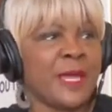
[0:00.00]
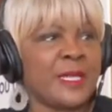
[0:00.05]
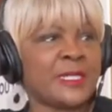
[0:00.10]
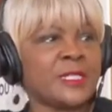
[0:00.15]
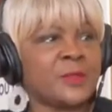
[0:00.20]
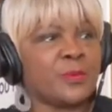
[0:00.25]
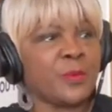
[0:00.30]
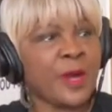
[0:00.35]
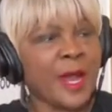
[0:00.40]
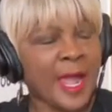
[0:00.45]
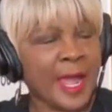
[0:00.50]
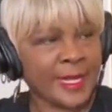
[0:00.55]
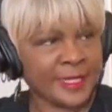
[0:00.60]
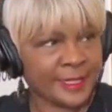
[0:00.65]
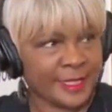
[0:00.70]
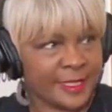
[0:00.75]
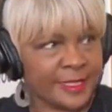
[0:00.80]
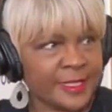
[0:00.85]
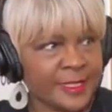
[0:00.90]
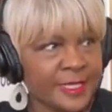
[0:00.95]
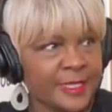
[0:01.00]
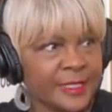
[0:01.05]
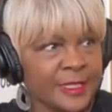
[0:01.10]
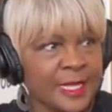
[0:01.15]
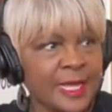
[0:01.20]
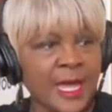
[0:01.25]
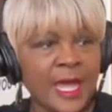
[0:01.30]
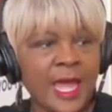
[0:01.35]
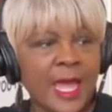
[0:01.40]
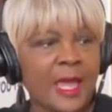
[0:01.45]
best practices.
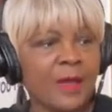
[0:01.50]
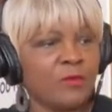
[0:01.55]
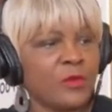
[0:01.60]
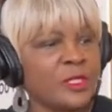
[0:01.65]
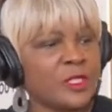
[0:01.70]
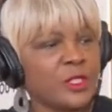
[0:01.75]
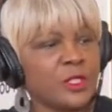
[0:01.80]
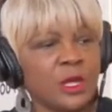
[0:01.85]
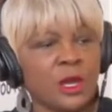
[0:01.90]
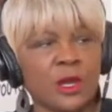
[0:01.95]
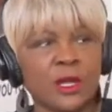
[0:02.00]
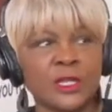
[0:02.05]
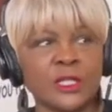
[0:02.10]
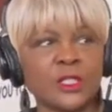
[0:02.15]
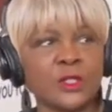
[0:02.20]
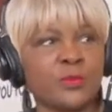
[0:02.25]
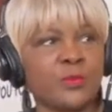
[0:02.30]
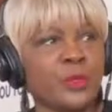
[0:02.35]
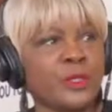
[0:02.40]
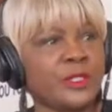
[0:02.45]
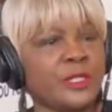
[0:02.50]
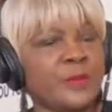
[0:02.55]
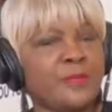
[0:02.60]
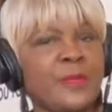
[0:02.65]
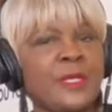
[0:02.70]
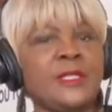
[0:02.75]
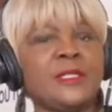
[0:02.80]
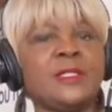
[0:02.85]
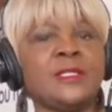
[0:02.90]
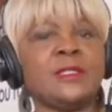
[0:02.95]
And we started to put the
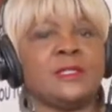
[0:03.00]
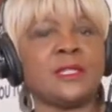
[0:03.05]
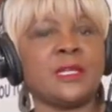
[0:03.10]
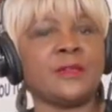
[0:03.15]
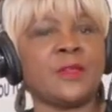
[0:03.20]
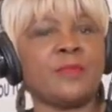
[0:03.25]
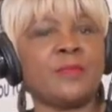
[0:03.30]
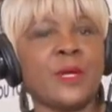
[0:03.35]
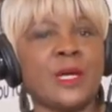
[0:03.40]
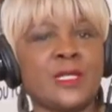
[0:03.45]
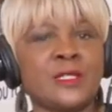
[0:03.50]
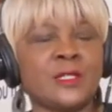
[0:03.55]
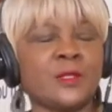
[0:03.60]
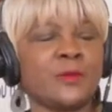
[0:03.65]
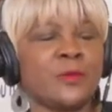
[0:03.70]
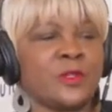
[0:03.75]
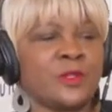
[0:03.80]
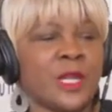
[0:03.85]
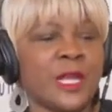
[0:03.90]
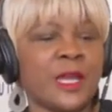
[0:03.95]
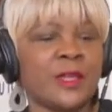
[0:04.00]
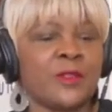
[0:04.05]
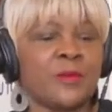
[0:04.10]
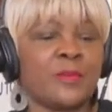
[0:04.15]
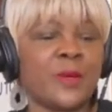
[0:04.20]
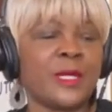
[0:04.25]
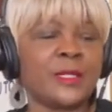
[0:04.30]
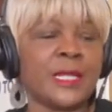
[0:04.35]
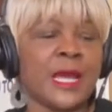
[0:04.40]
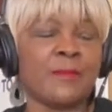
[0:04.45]
pieces of the puzzle together.
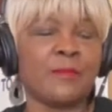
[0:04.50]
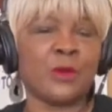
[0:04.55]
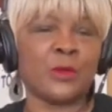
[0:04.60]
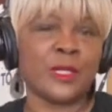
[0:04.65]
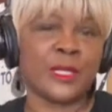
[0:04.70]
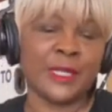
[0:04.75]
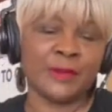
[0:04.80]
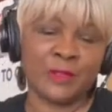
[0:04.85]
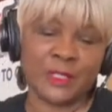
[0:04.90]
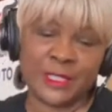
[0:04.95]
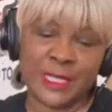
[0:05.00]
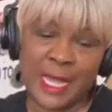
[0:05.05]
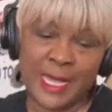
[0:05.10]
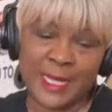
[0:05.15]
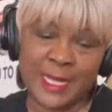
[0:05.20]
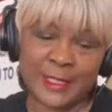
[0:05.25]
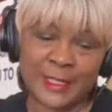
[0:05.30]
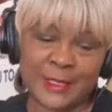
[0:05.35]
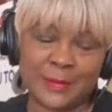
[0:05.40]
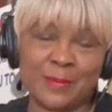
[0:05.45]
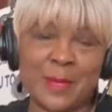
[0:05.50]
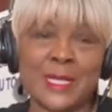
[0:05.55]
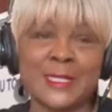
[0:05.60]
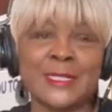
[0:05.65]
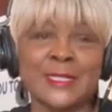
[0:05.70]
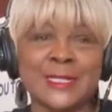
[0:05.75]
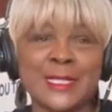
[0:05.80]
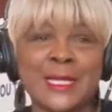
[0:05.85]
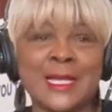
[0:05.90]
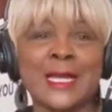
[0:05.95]
But I'm going to give a shout out to my
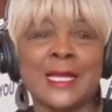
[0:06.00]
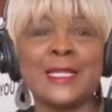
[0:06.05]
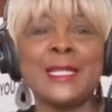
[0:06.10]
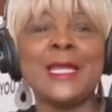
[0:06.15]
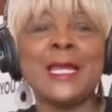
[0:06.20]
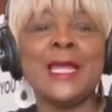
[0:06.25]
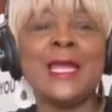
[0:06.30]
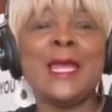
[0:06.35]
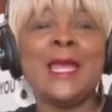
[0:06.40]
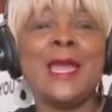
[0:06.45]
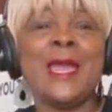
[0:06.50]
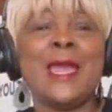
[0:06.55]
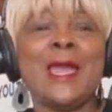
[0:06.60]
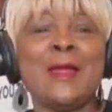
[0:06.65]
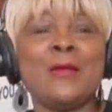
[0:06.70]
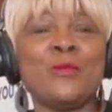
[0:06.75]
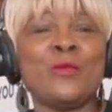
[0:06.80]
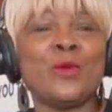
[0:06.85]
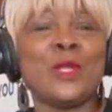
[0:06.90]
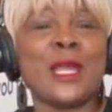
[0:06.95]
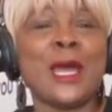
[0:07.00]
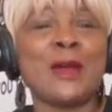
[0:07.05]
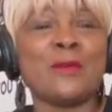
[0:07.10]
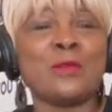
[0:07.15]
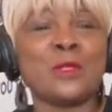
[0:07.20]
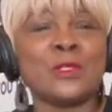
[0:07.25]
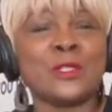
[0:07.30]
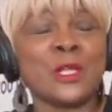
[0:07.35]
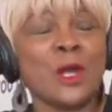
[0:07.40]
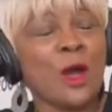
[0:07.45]
son. And when I
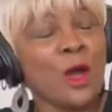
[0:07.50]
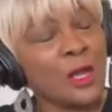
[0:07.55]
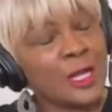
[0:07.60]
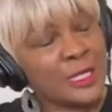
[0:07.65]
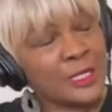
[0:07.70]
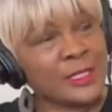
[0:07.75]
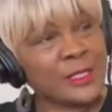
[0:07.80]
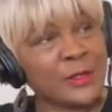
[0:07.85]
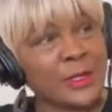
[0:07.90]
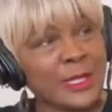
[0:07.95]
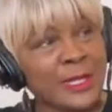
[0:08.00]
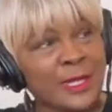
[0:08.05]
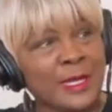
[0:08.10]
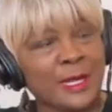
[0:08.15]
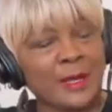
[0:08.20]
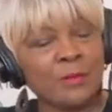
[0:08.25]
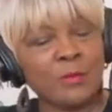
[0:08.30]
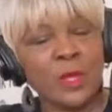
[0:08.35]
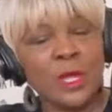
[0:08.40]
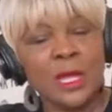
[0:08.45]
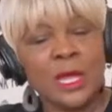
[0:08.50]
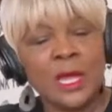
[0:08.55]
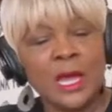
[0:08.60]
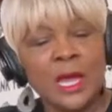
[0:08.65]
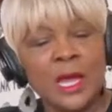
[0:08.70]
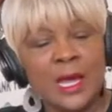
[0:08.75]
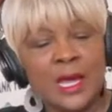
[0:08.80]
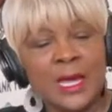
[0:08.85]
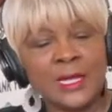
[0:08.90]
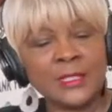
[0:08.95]
was talking to him,
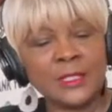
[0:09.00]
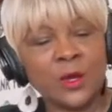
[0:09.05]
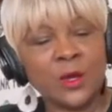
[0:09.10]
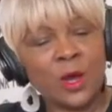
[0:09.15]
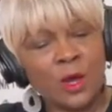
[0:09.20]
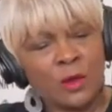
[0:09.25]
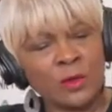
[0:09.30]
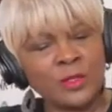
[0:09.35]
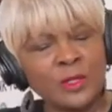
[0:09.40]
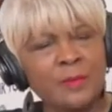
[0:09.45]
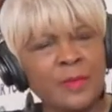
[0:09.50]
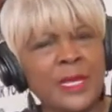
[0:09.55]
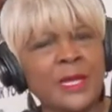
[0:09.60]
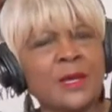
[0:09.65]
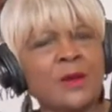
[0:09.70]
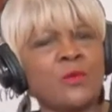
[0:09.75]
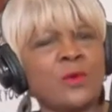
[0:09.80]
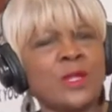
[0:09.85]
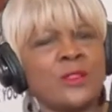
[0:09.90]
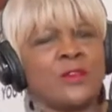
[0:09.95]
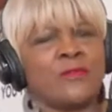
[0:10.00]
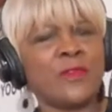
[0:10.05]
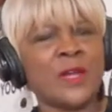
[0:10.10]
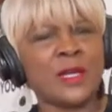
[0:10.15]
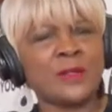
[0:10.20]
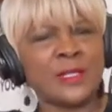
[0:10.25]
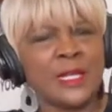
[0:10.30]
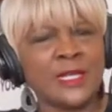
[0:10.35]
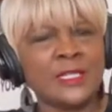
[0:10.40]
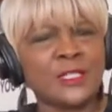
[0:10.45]
I said, "Oh, the Bellwether
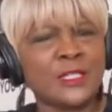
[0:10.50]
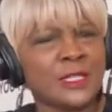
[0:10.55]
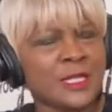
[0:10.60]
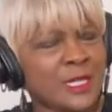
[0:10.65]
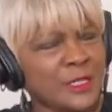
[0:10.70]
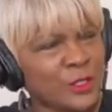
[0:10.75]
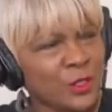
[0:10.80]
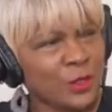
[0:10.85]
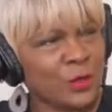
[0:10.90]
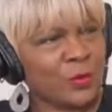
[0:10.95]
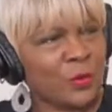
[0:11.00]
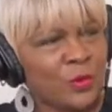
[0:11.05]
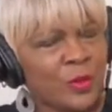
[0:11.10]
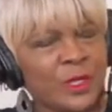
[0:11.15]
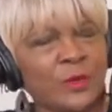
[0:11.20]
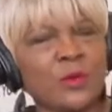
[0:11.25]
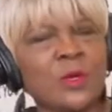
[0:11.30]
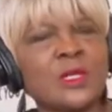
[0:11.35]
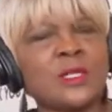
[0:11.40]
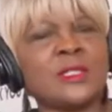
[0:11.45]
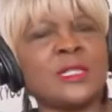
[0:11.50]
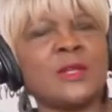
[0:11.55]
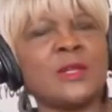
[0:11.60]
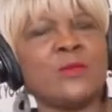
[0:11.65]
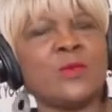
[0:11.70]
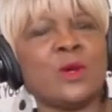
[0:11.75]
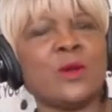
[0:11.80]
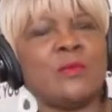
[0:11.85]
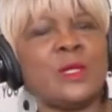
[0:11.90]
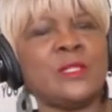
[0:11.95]
Foundation." I told him what it was. They
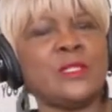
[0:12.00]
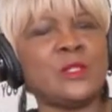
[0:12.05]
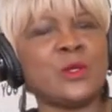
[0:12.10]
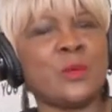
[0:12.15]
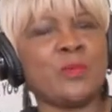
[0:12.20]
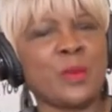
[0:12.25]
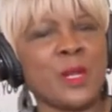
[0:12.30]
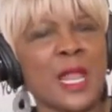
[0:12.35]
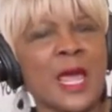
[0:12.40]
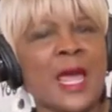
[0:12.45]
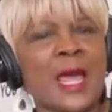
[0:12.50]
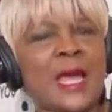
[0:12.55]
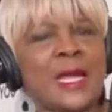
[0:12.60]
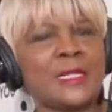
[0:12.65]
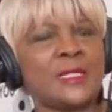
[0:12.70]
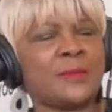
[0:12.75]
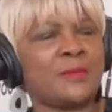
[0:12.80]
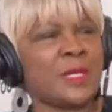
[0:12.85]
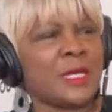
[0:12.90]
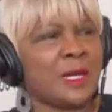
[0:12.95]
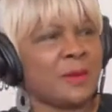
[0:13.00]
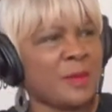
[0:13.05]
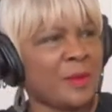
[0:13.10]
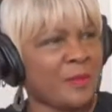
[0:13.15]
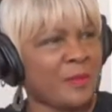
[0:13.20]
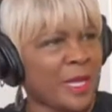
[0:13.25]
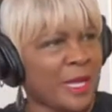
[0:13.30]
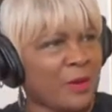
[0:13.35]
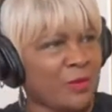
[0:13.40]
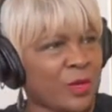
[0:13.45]
want me to apply to become a
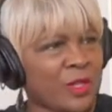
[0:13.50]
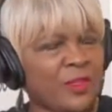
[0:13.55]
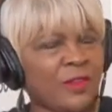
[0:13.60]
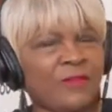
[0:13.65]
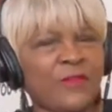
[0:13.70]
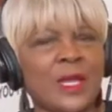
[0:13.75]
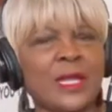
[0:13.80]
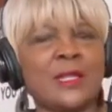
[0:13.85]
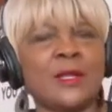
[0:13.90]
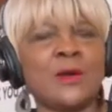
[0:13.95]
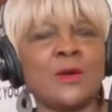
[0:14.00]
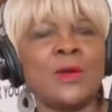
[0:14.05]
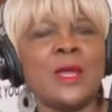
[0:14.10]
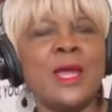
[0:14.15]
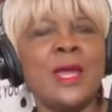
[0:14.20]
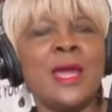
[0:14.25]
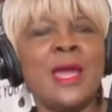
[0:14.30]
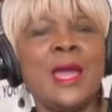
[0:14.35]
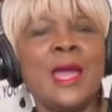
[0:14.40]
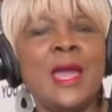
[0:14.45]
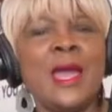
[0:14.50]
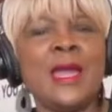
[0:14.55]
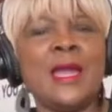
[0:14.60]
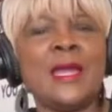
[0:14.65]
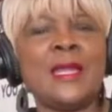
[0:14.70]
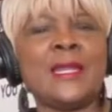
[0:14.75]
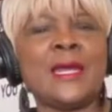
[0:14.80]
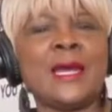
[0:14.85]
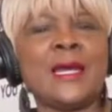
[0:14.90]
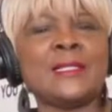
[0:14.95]
Bellwether Fellow.
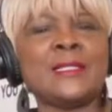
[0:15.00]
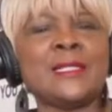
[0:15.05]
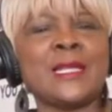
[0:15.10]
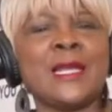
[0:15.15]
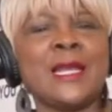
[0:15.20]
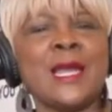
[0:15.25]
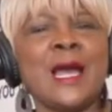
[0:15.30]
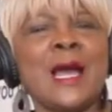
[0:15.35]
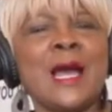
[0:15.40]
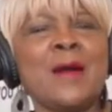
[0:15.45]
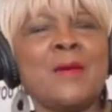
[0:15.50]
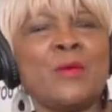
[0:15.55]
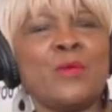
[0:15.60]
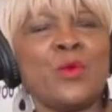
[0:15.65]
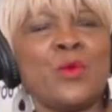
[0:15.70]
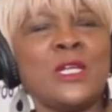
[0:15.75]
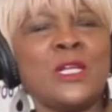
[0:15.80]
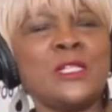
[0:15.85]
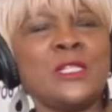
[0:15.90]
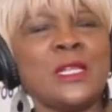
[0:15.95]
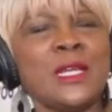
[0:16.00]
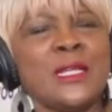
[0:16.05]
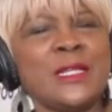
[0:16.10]
And I said, what